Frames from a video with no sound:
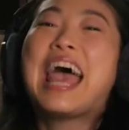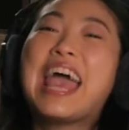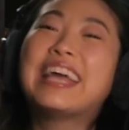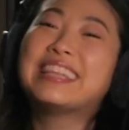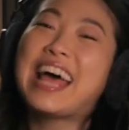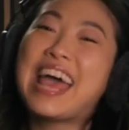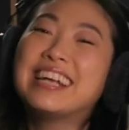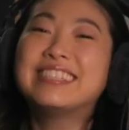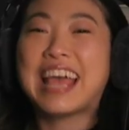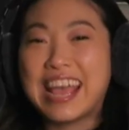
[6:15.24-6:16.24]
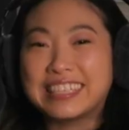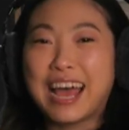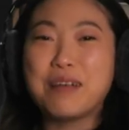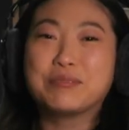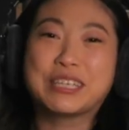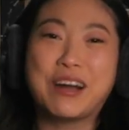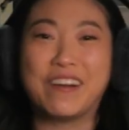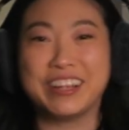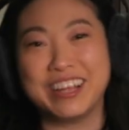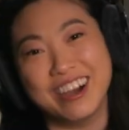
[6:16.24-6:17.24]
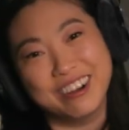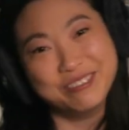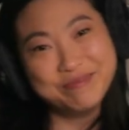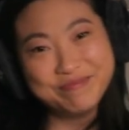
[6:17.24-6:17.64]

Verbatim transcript: Eight legs, eight times the cardio.